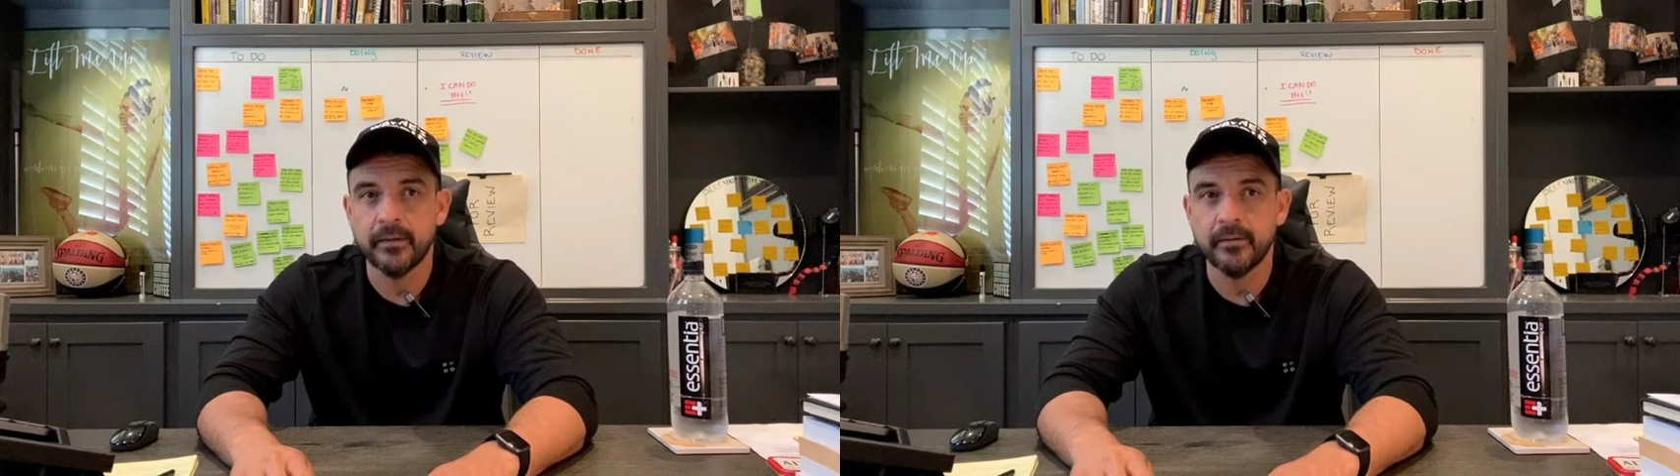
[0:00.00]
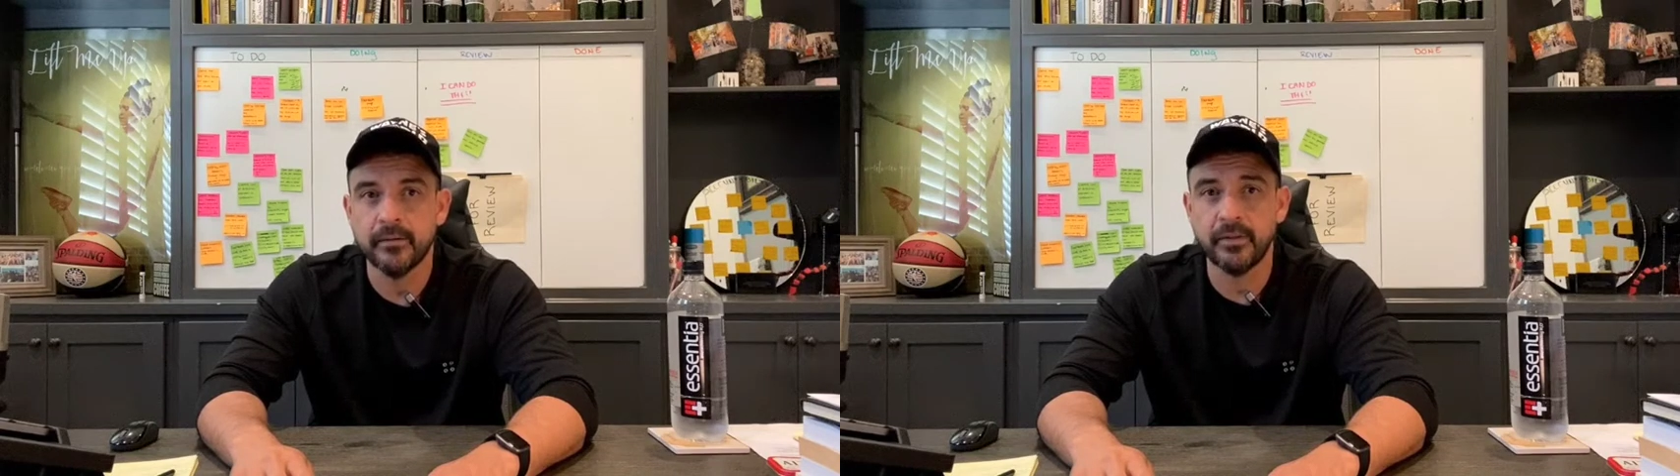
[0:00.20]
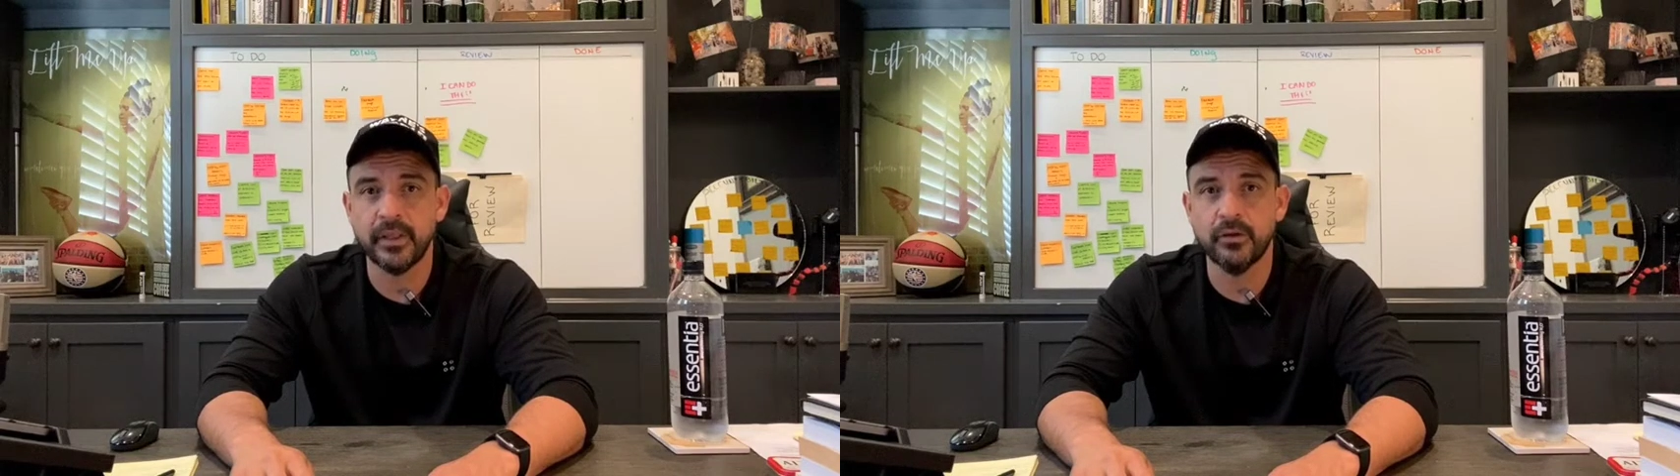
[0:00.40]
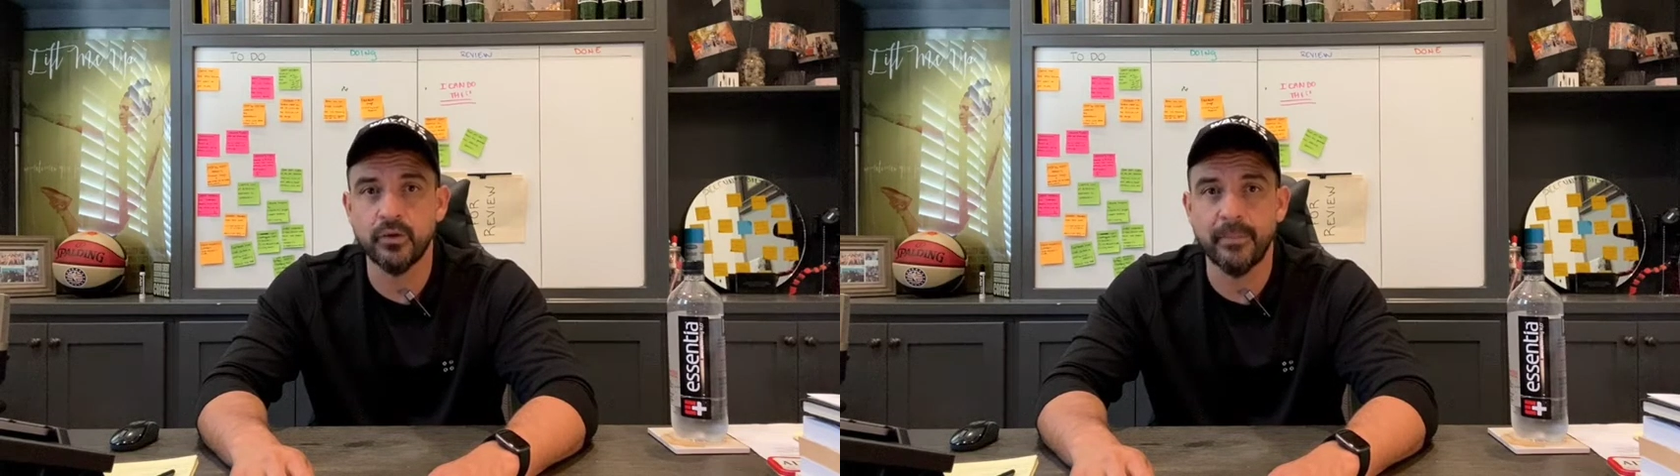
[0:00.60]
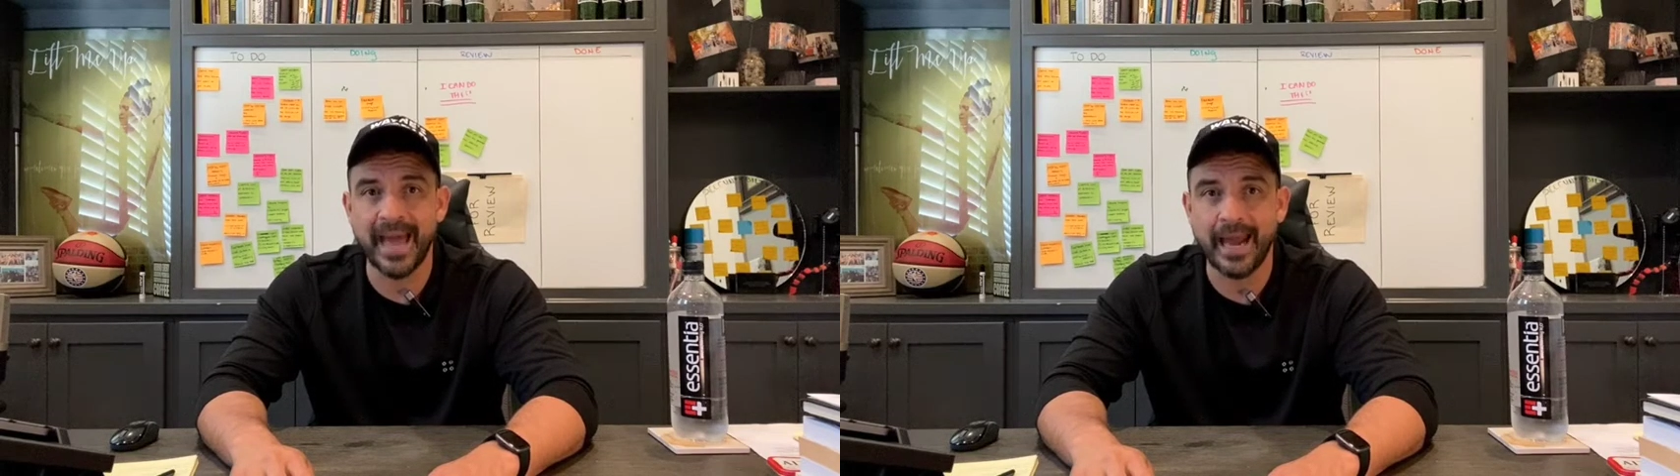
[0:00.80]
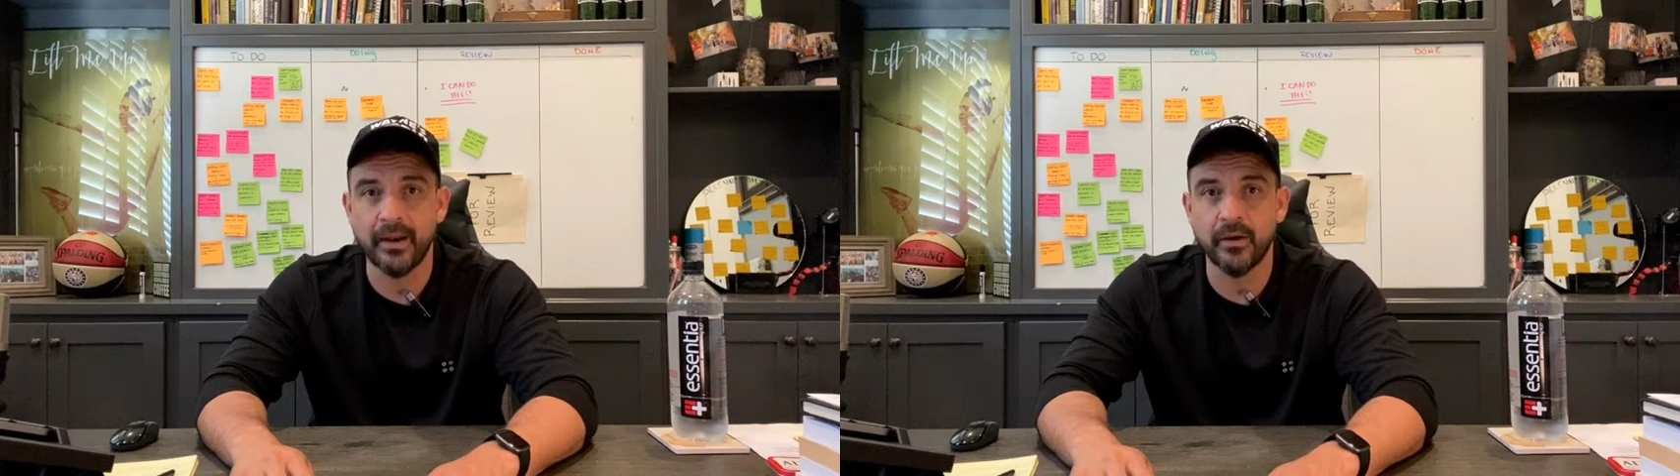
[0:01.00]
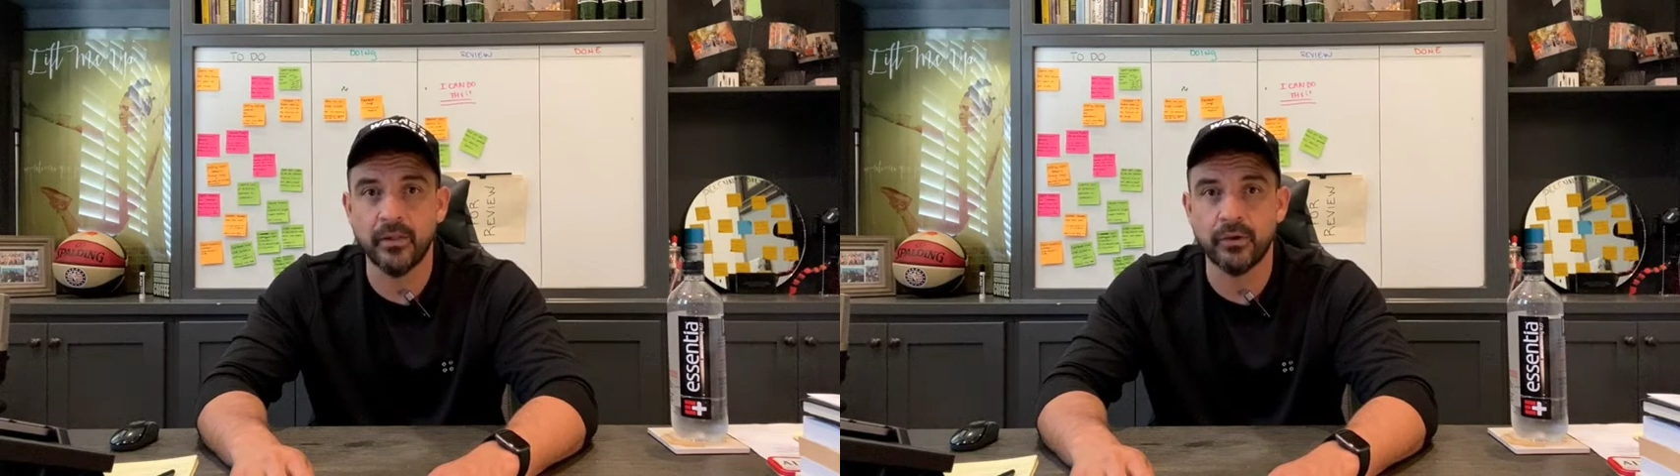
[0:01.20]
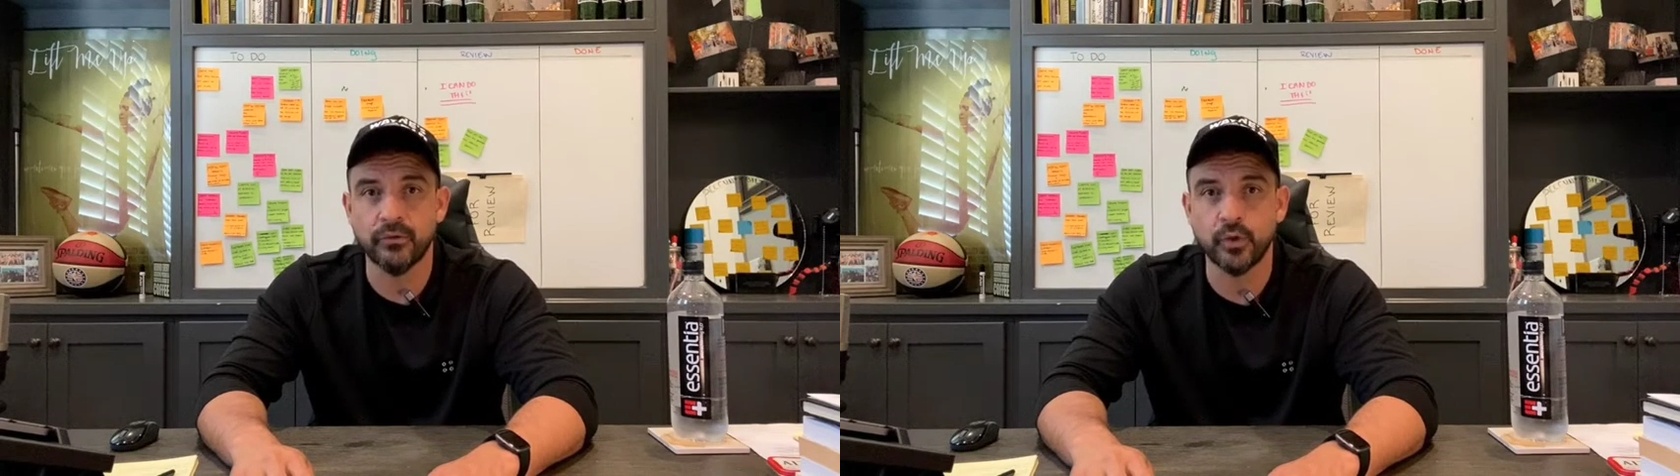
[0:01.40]
For everything you do bad
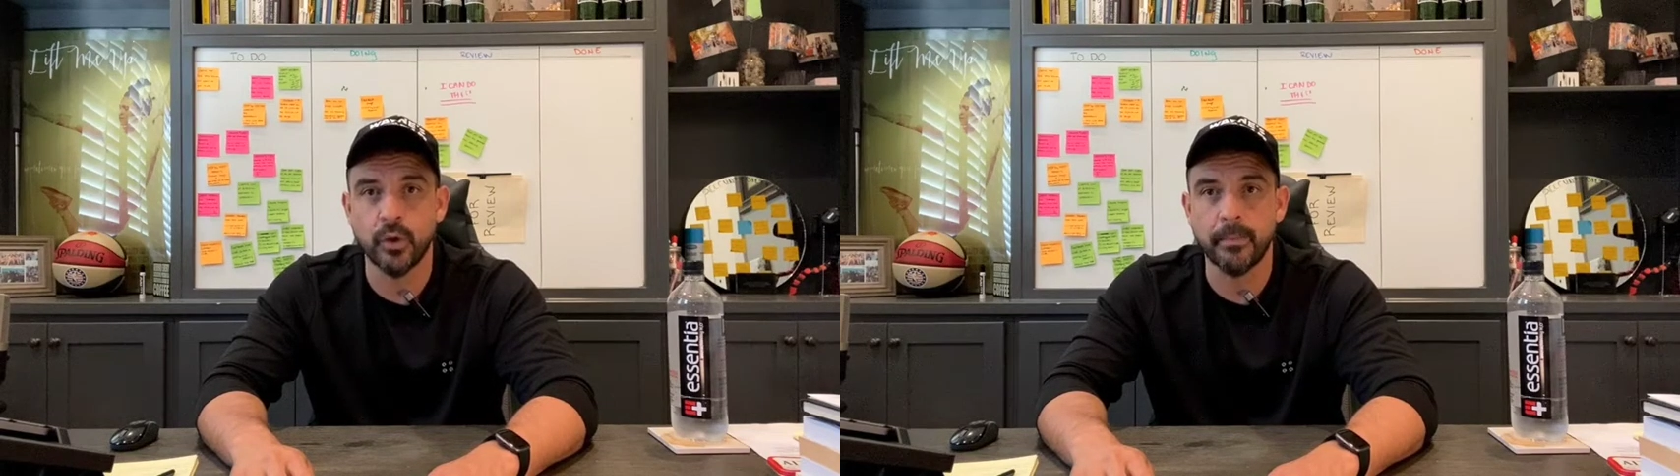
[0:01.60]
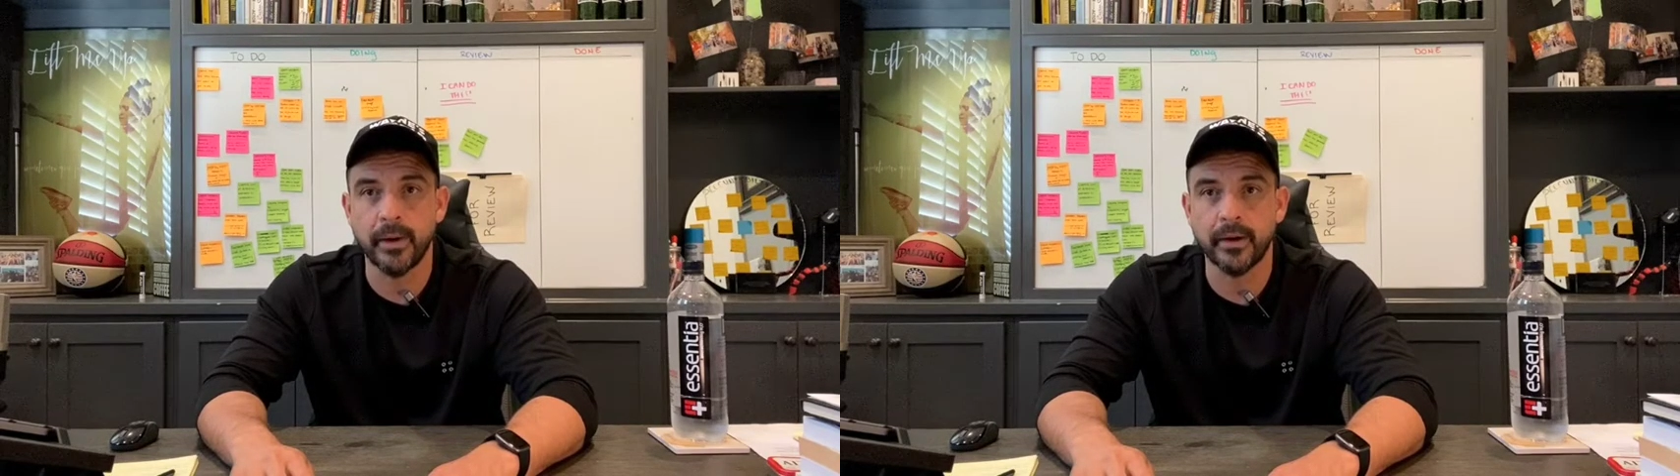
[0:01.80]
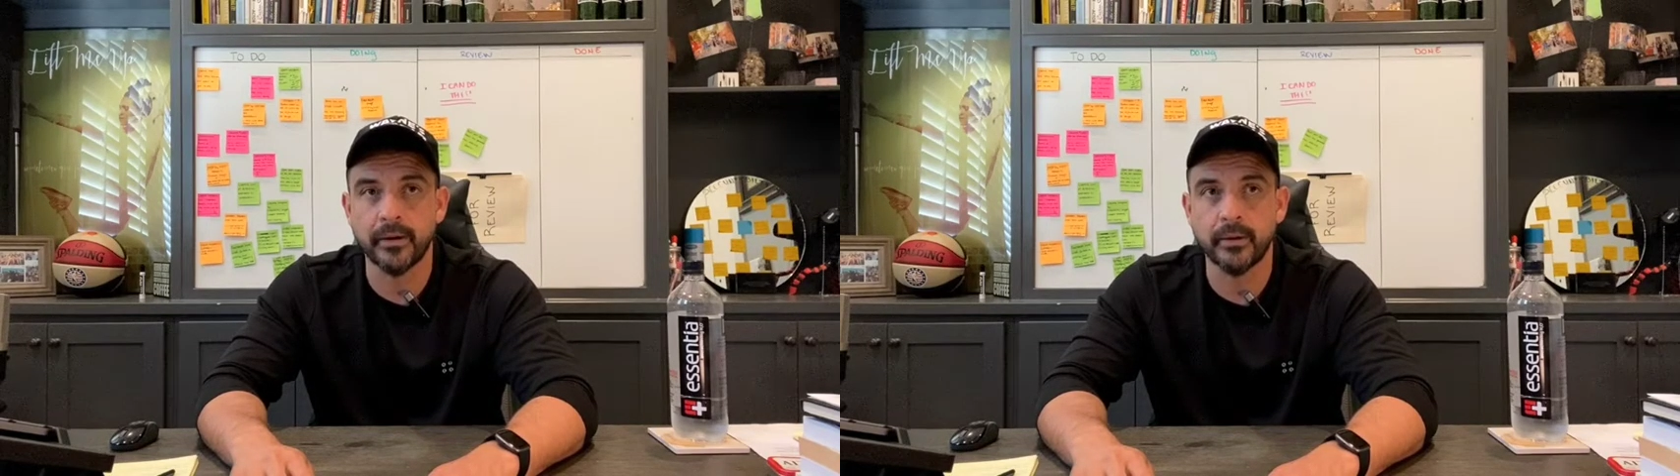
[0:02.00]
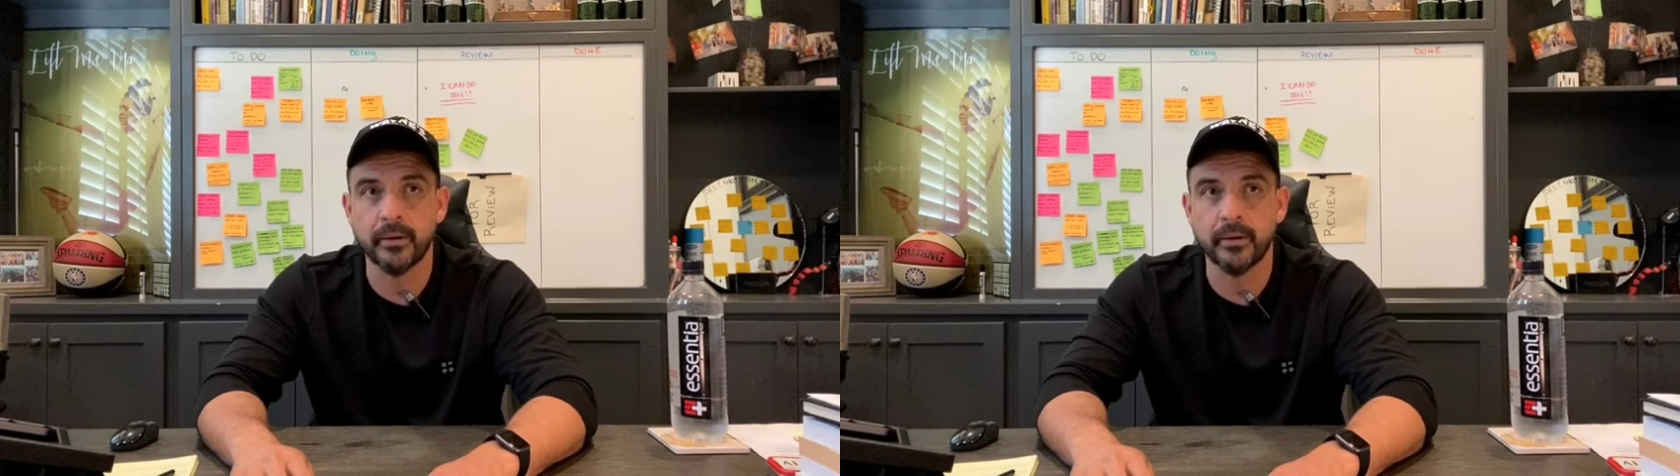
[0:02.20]
that you screw up on,